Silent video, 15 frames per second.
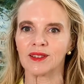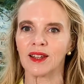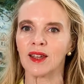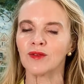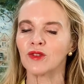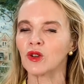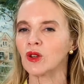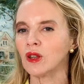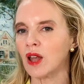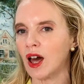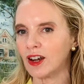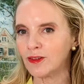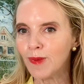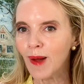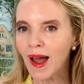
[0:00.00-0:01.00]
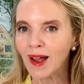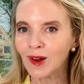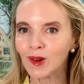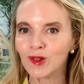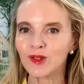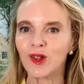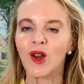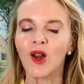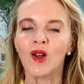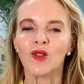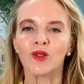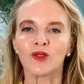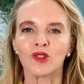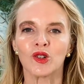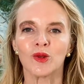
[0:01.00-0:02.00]
And for a lot of buyers,
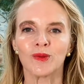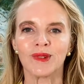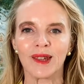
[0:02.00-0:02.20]
those terms